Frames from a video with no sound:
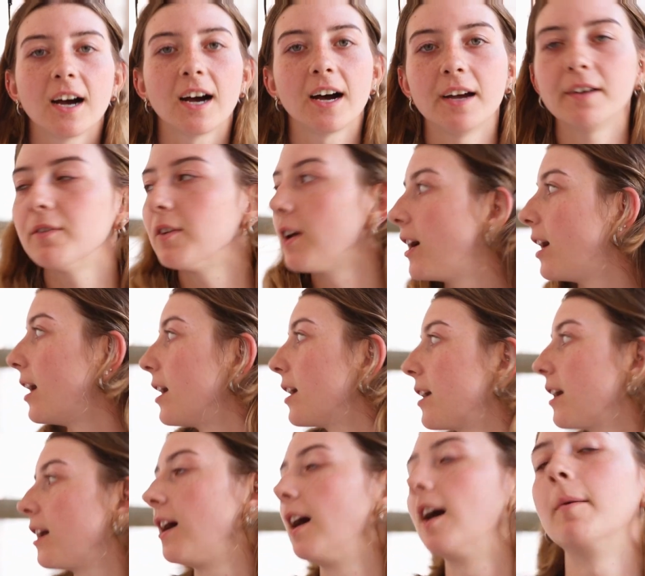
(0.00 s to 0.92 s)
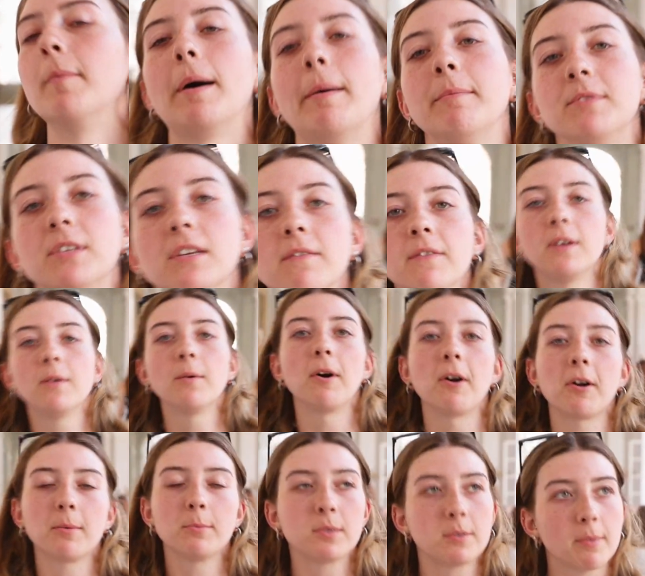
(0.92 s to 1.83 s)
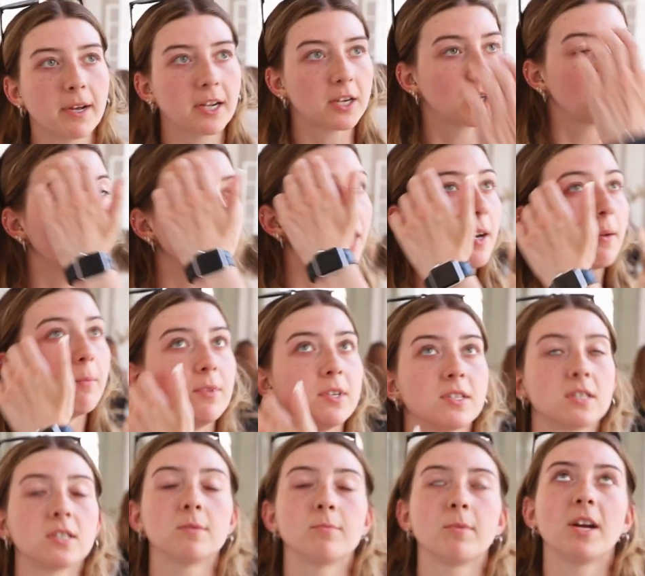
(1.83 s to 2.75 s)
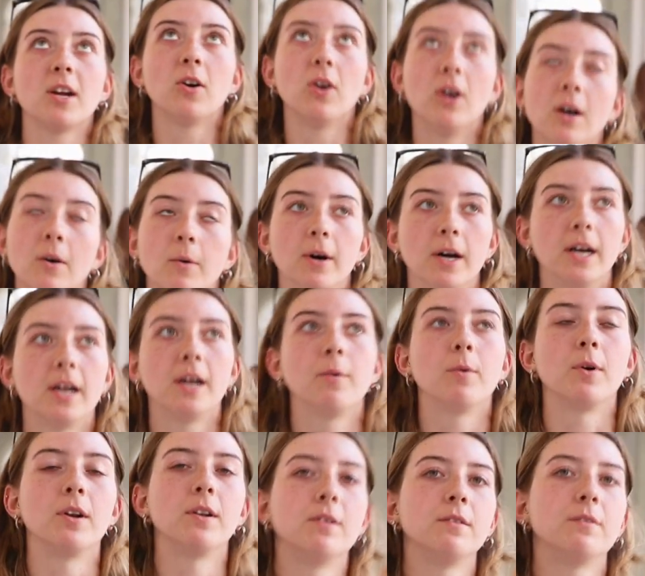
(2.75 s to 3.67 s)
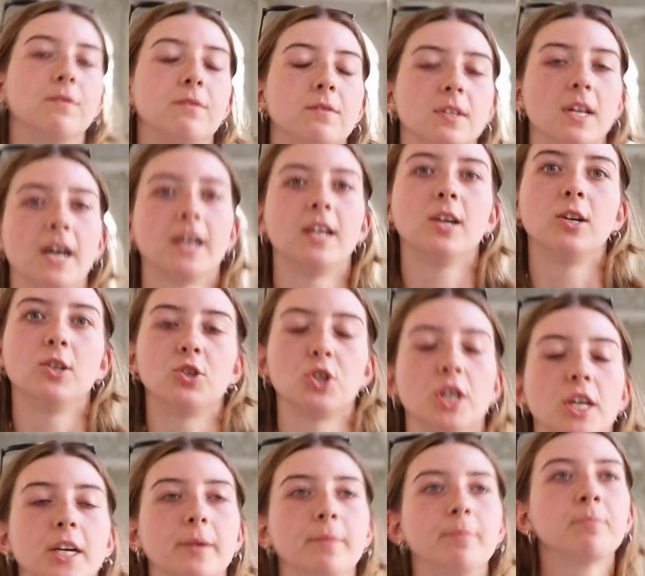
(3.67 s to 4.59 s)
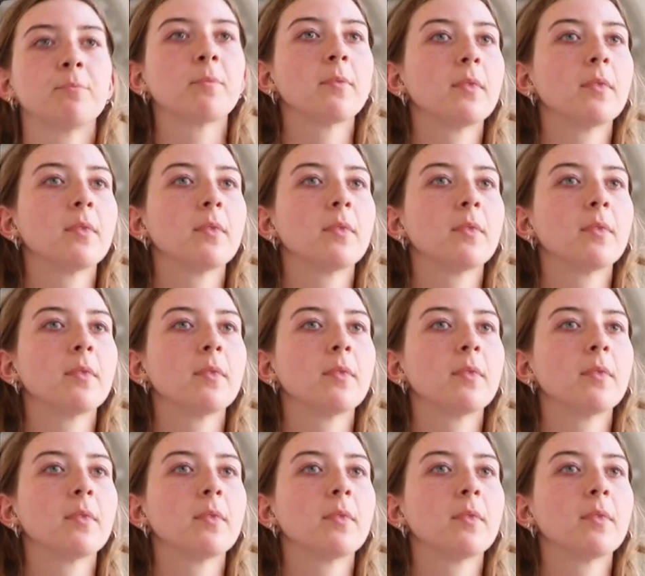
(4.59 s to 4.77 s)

Hi vlog, um, M T V, welcome to my crib. This is my hallway, one of nine hundred.